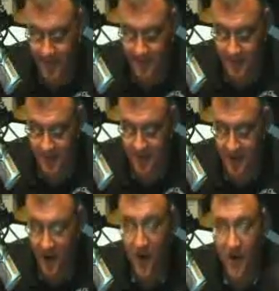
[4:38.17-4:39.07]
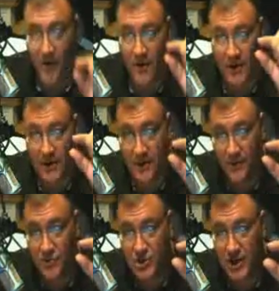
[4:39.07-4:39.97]
But they are
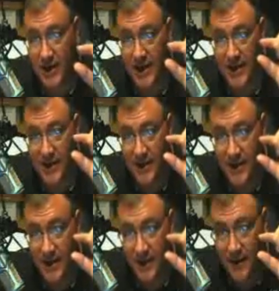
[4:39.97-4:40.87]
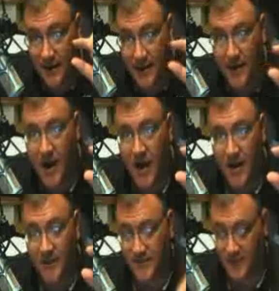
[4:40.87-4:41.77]
little g
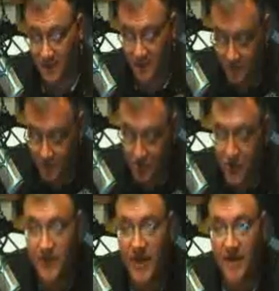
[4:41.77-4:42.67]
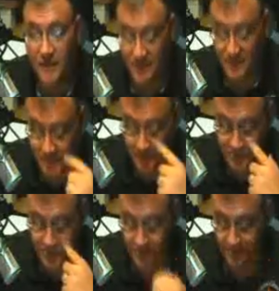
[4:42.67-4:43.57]
gods, and I'm going to show you that from
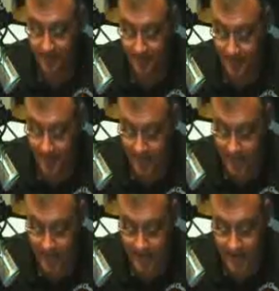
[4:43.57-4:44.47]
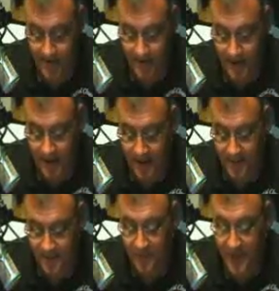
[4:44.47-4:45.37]
Scripture.
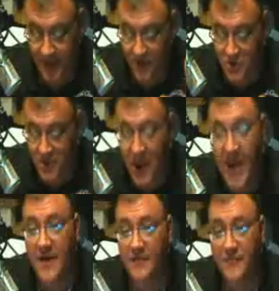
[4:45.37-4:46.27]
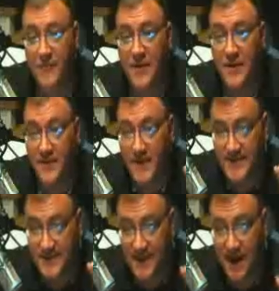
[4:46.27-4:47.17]
So now you have
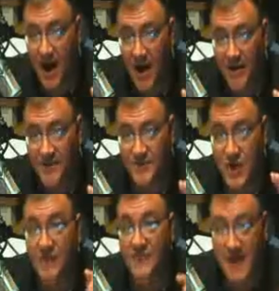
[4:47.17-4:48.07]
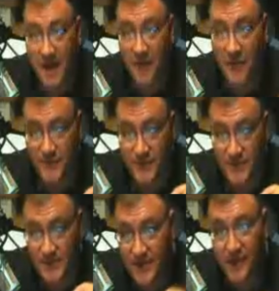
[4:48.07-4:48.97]
these gods, you have devils
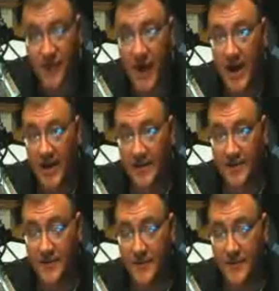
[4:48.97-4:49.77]
defined.